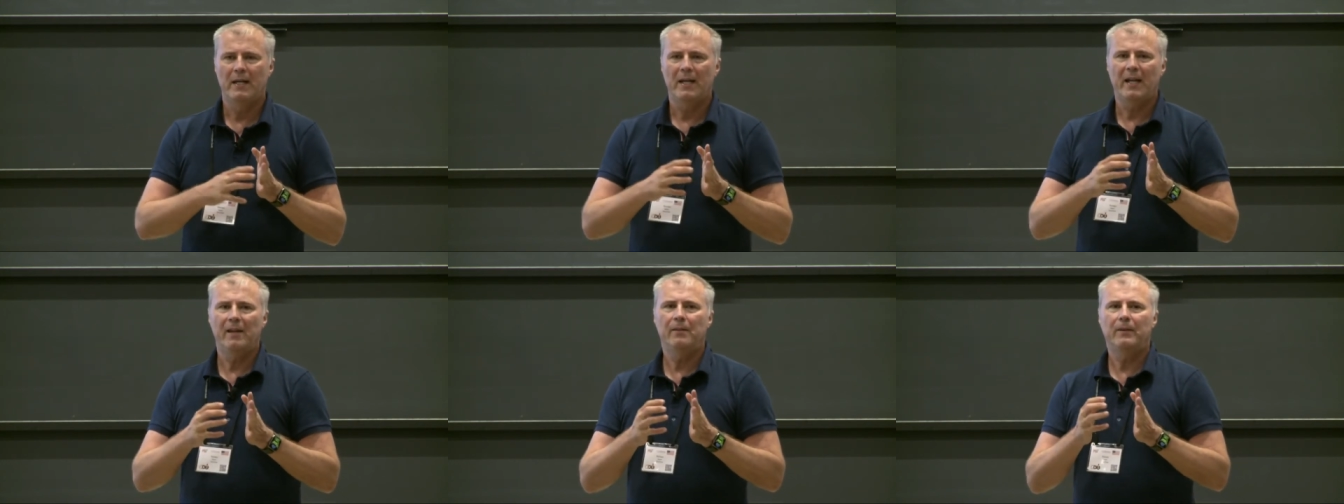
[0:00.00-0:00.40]

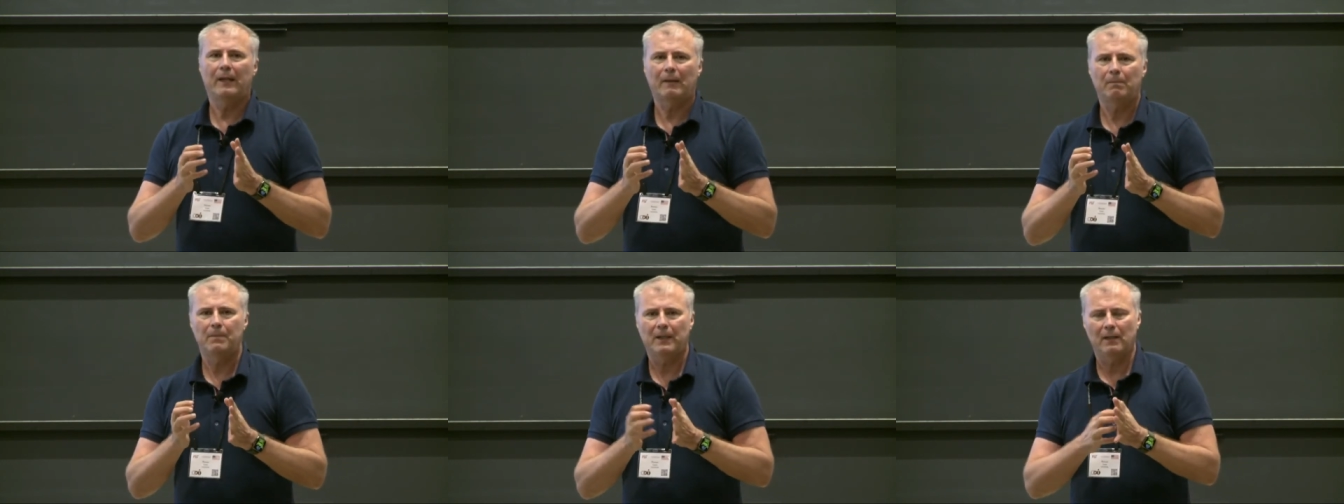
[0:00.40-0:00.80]

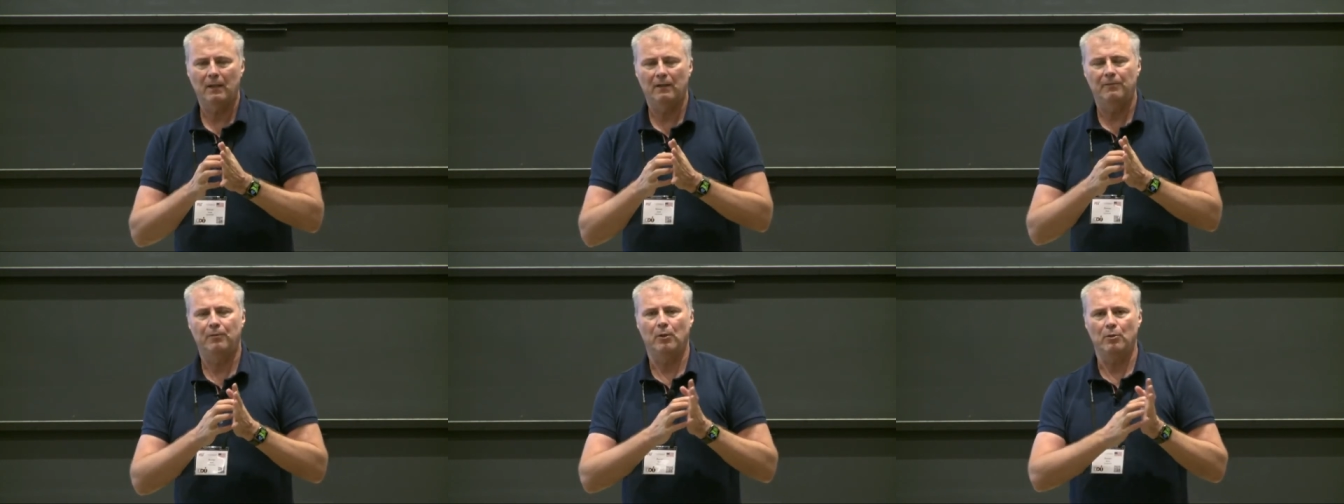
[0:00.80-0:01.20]
interpret
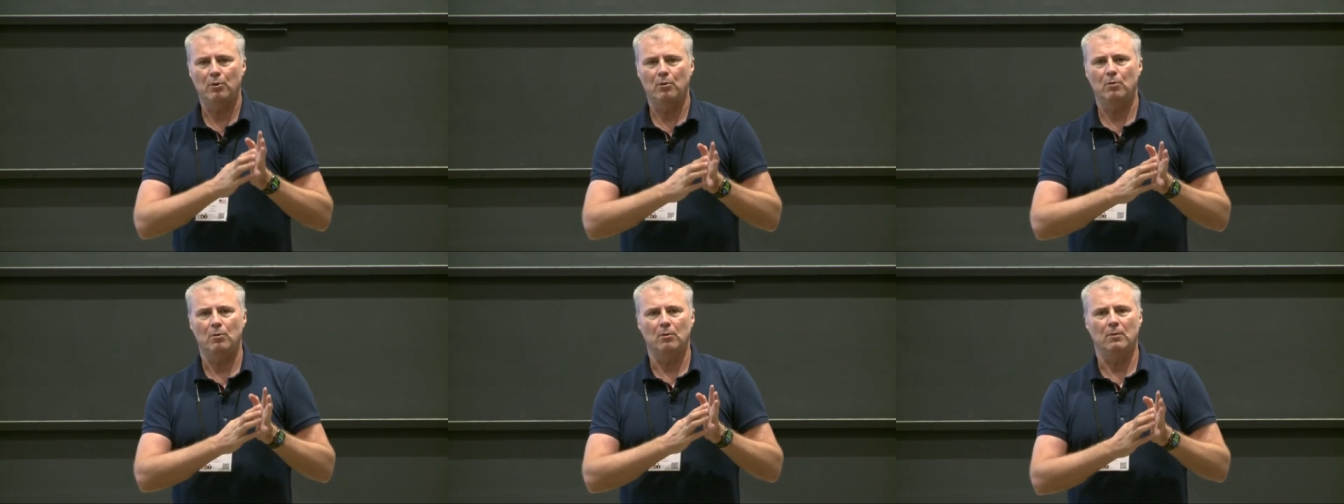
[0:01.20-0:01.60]
it for
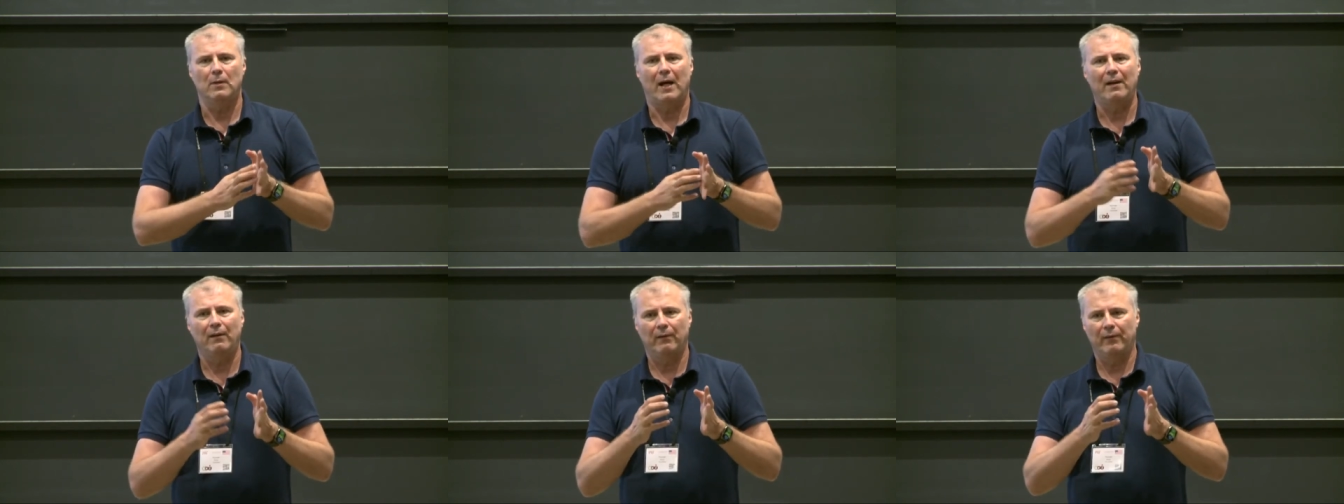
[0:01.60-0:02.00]
you?
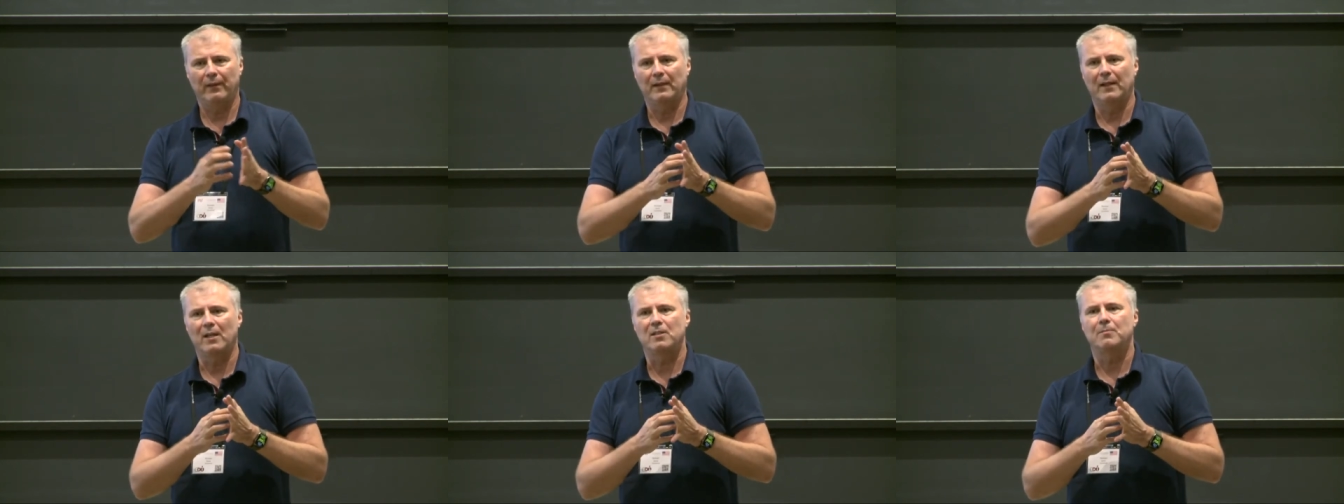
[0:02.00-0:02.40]
I don't
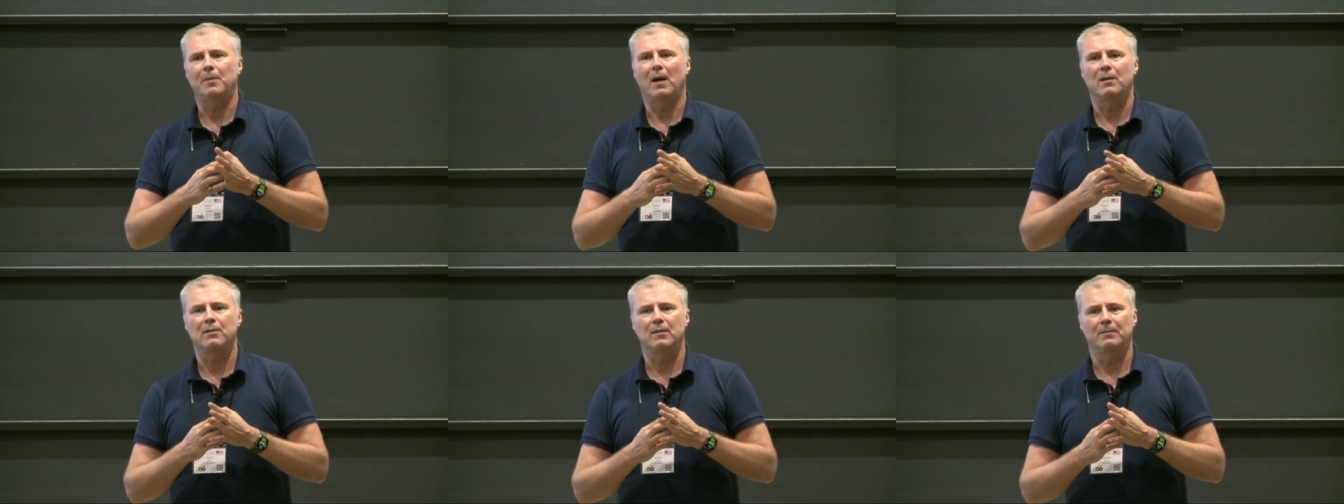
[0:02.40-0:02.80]
think that's
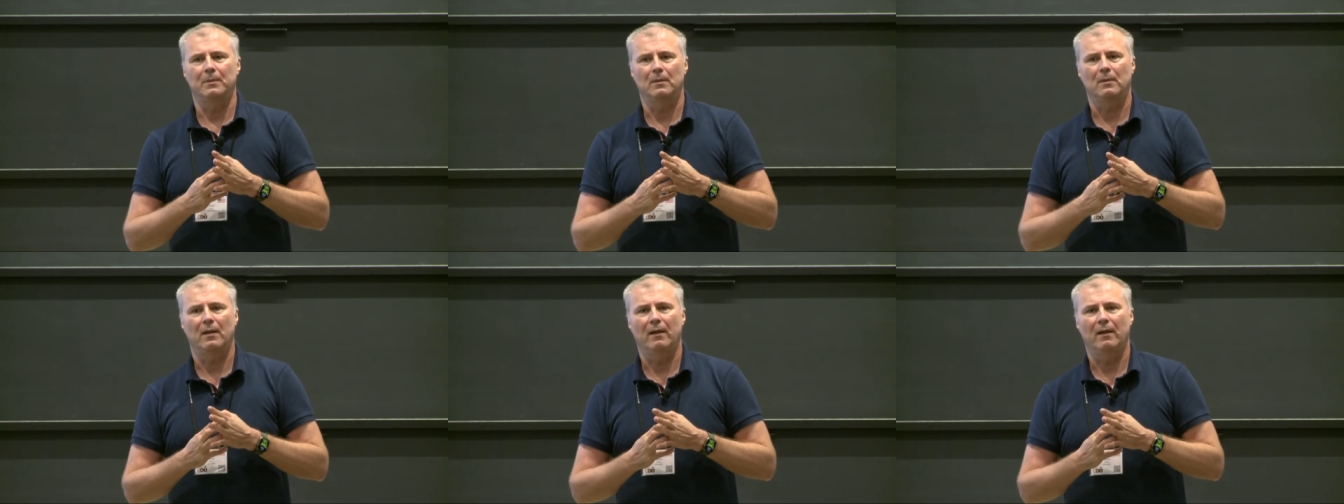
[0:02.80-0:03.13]
possible.